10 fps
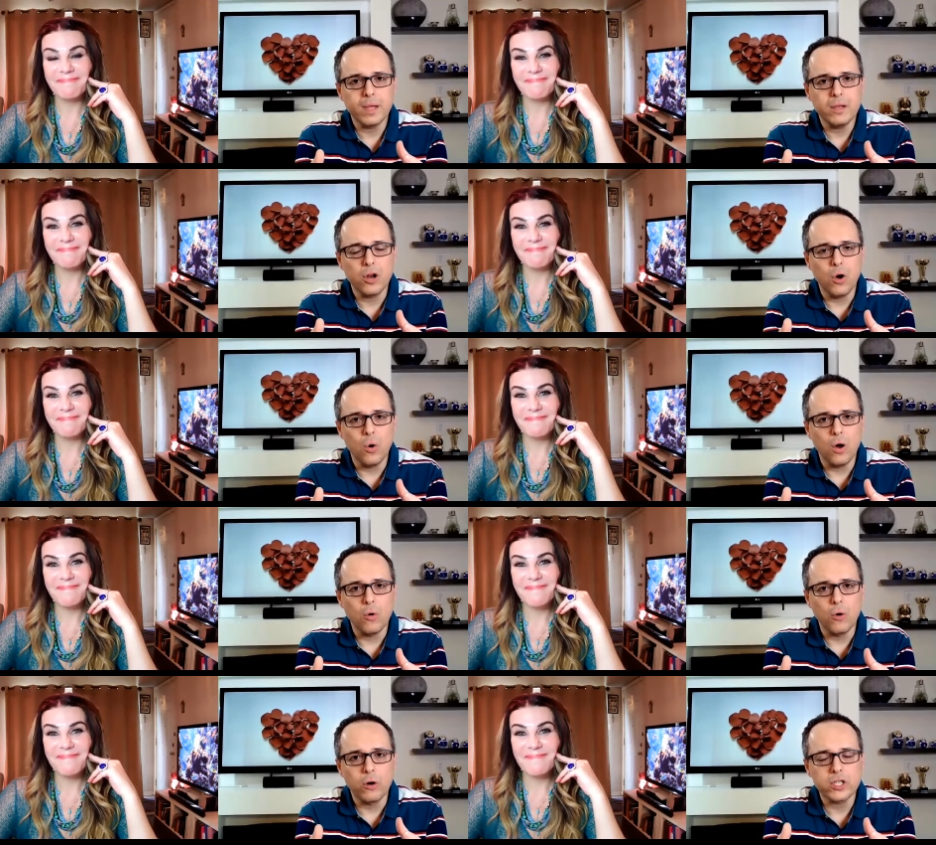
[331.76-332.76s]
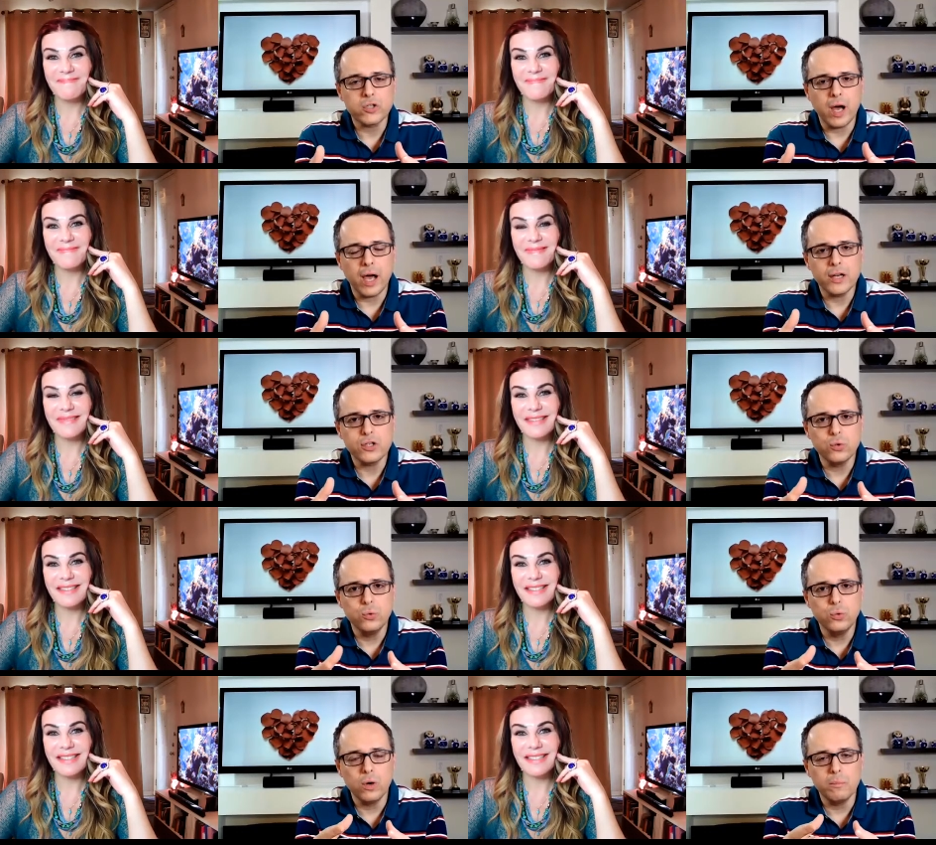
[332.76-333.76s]
Speaker 1: you know, or try
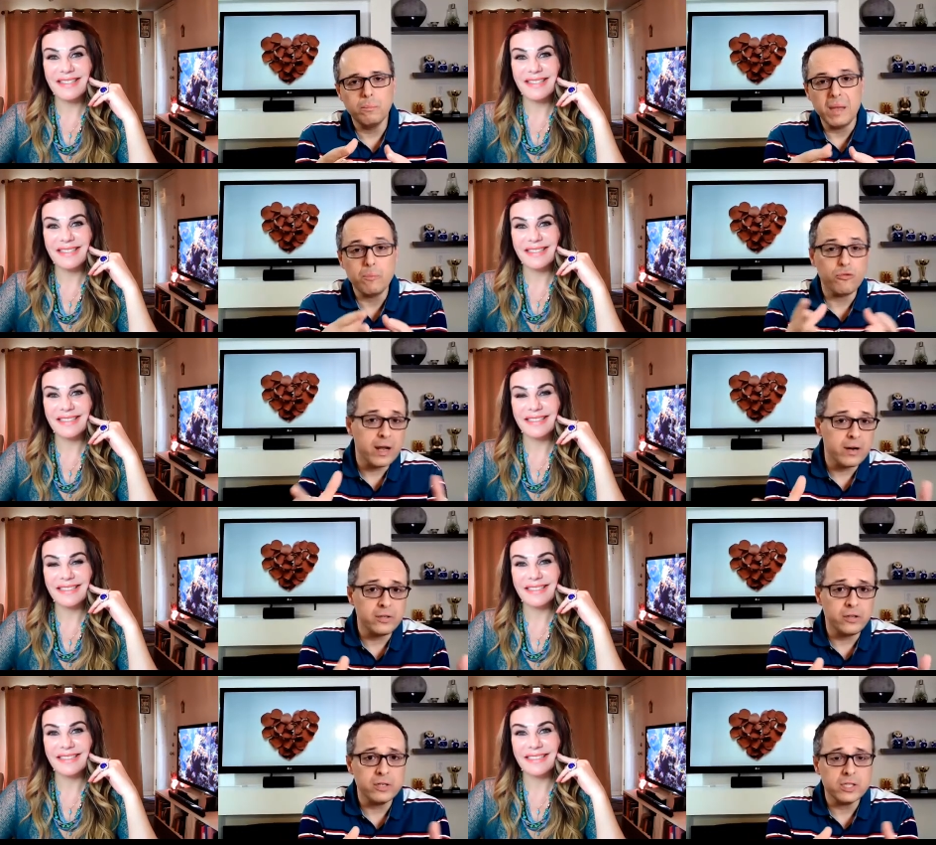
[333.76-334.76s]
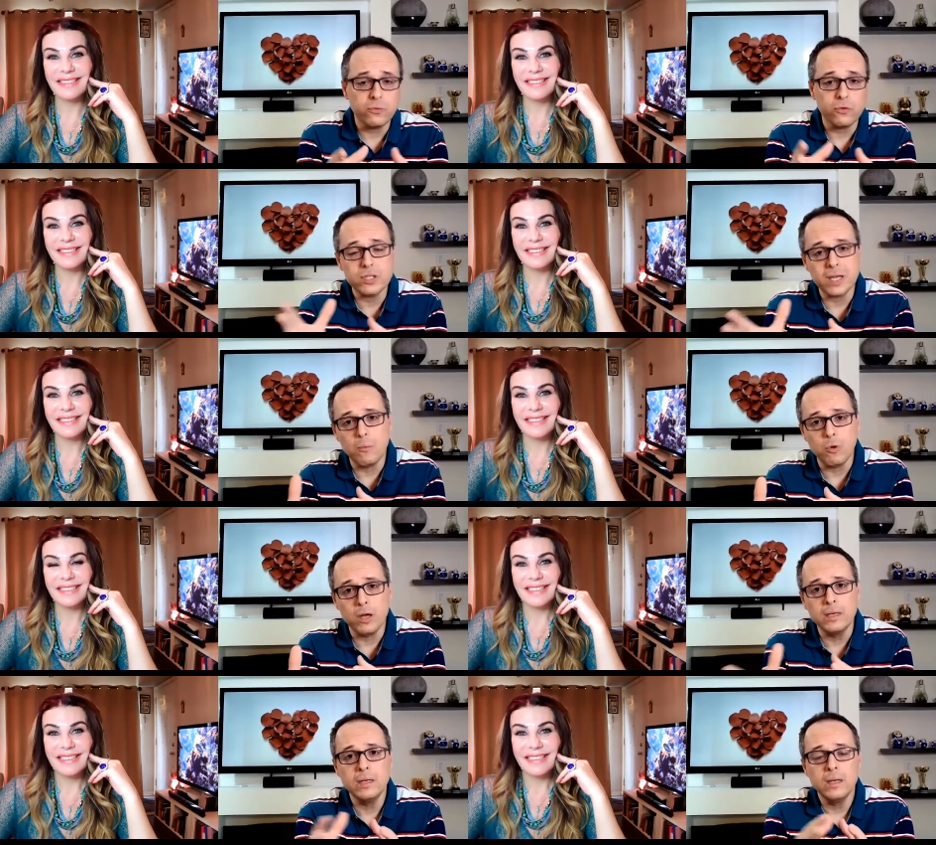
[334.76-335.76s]
to be predators for
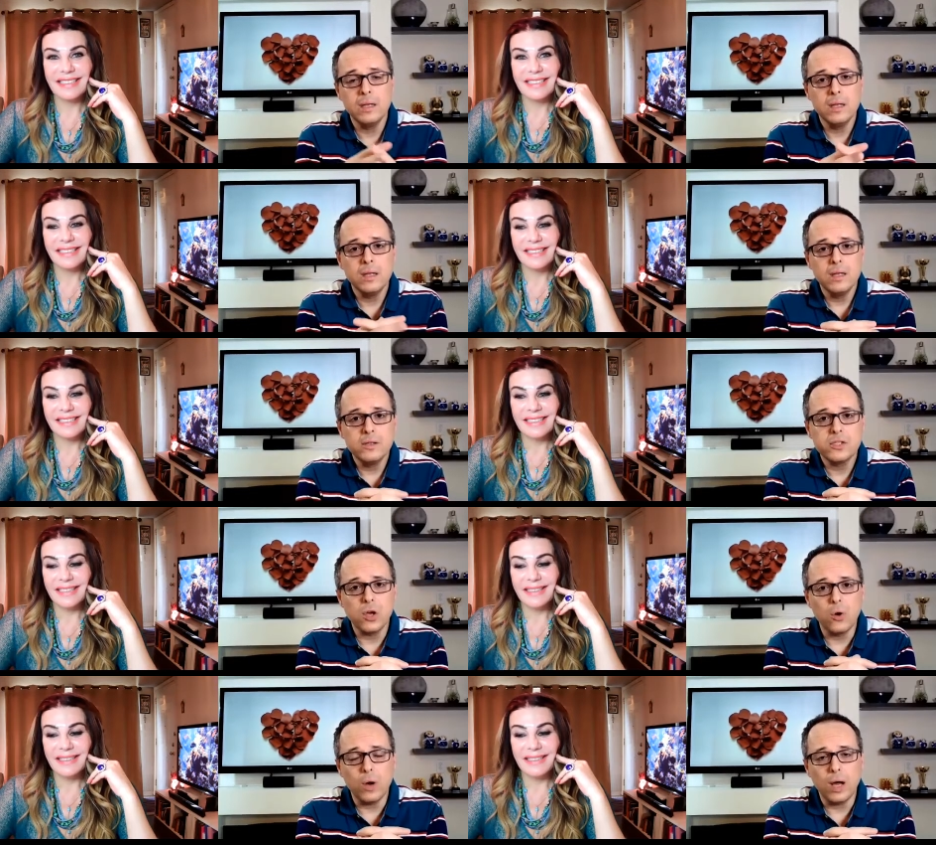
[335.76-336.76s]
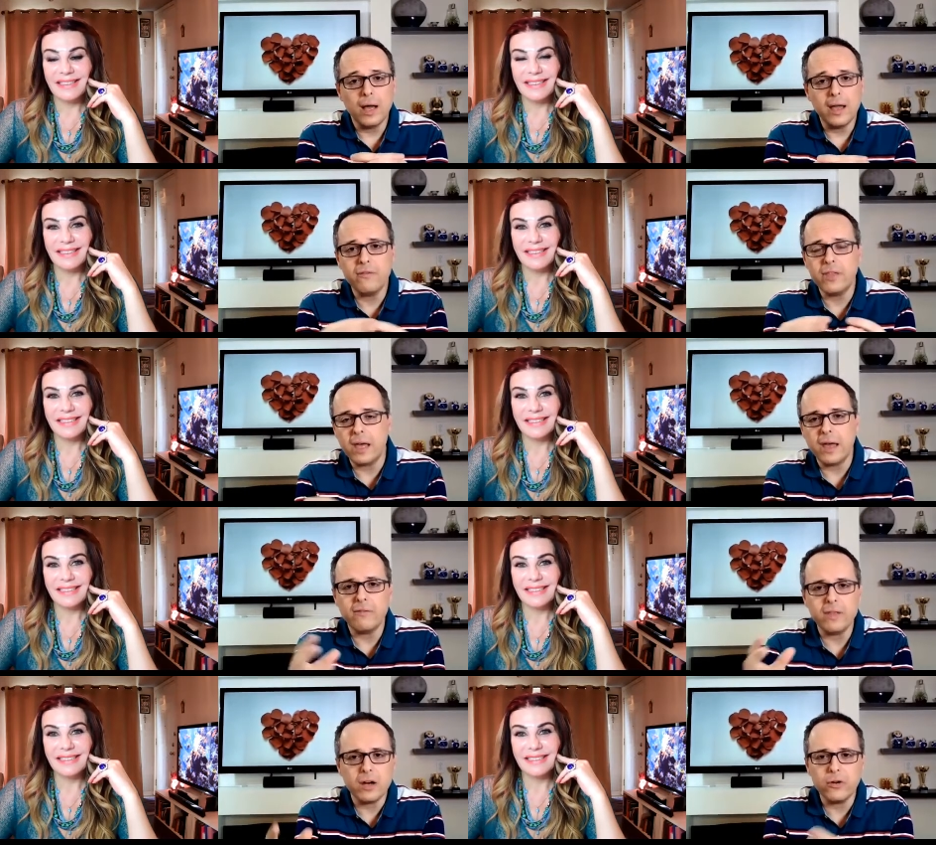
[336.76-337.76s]
someone? So uh, if they
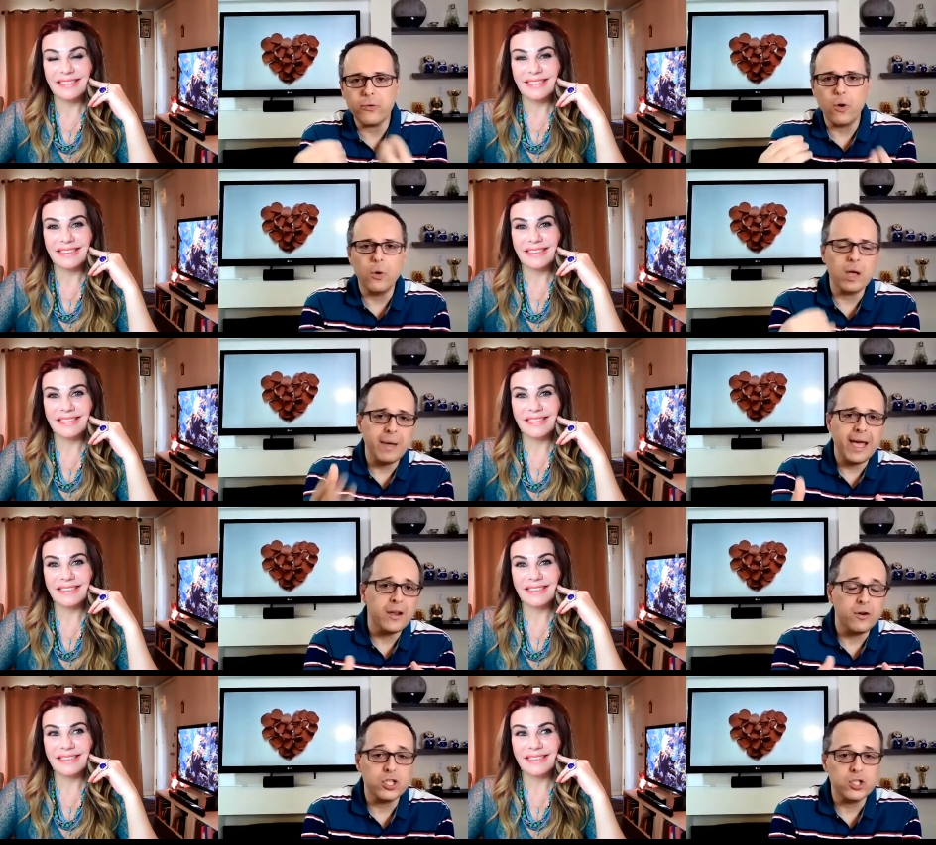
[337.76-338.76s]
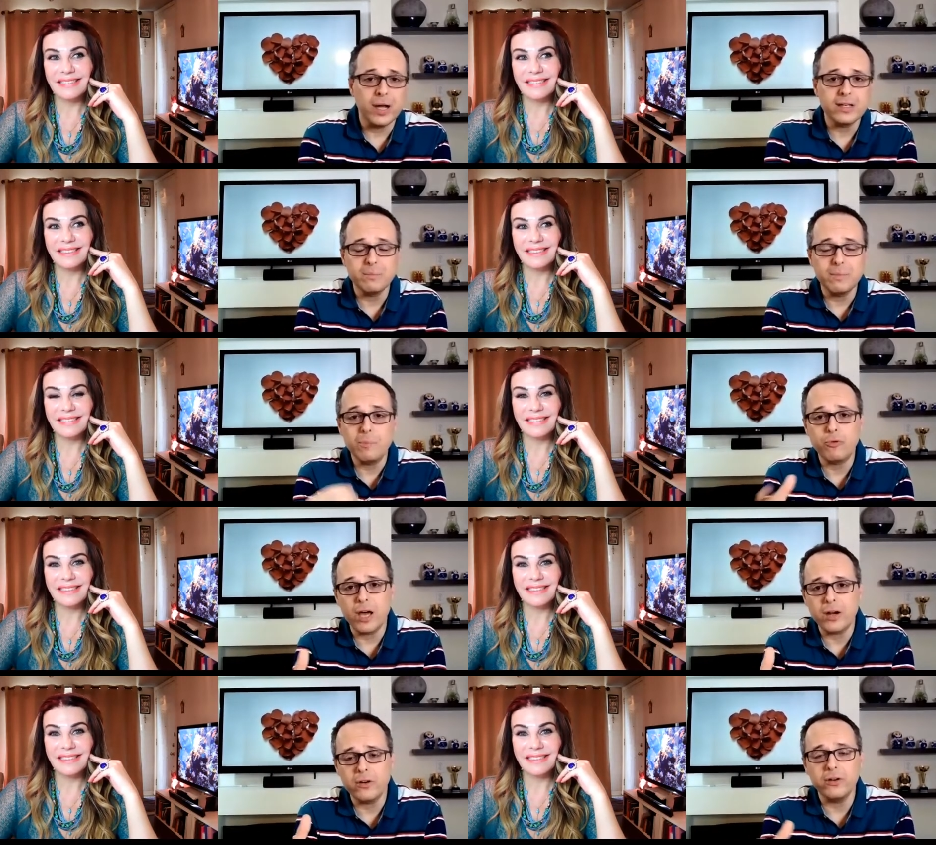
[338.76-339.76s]
if they're throwing a bait or trying to be
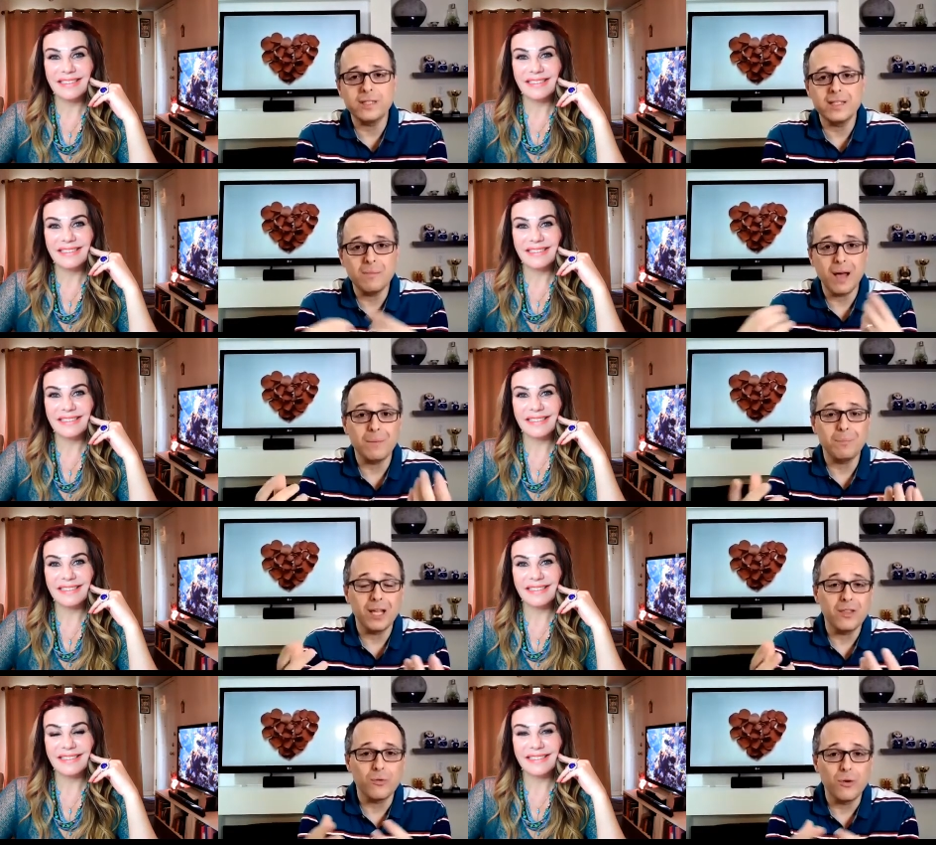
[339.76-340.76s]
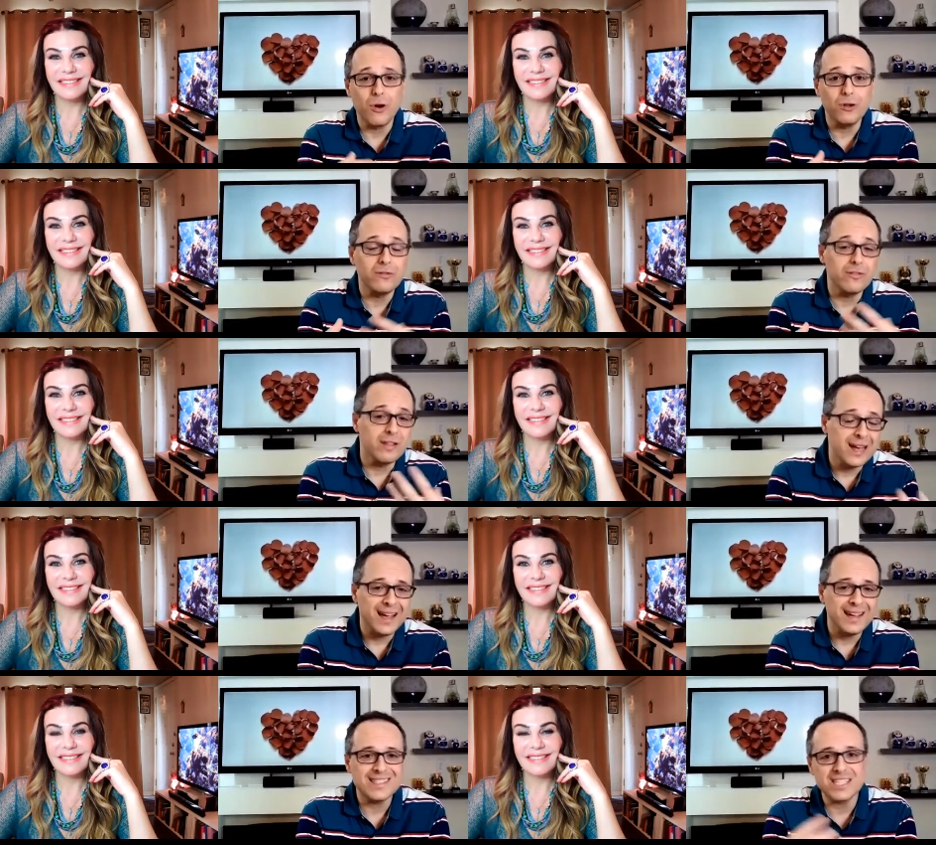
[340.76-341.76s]
predators, they might play the role of the nice,